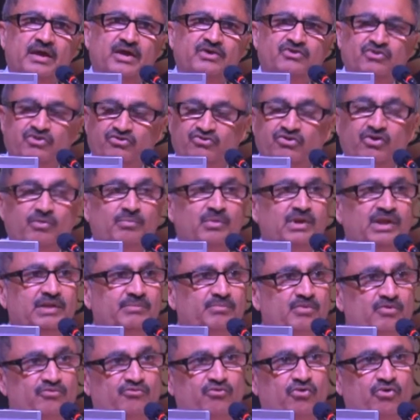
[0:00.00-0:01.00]

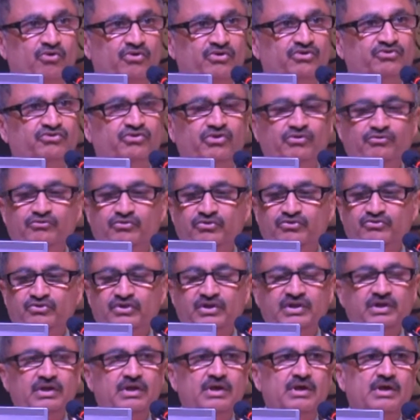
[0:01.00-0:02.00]
intradermally before
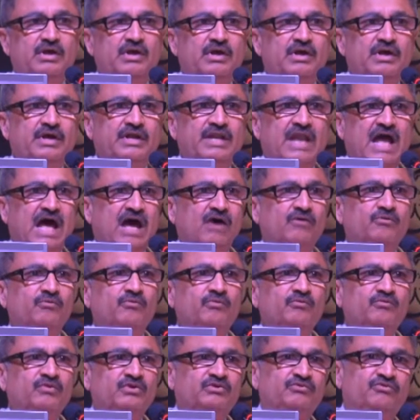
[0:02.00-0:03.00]
resurfacing.
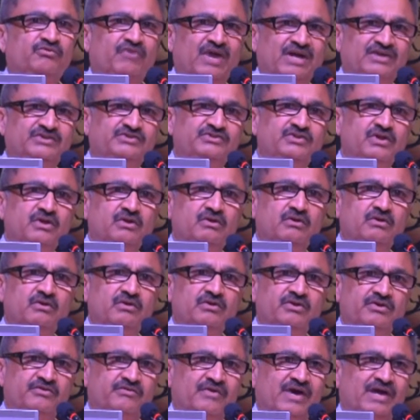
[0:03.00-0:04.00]
Now with fractional
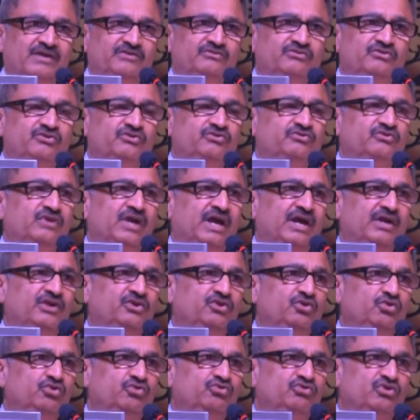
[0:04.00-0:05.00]
devices, I
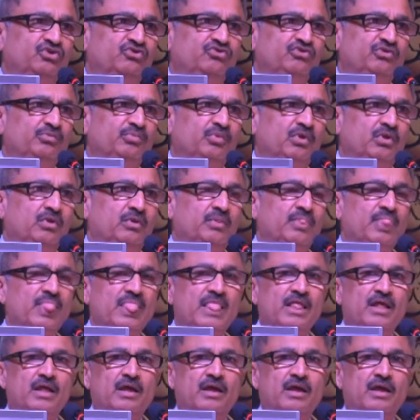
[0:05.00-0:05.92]
use a triple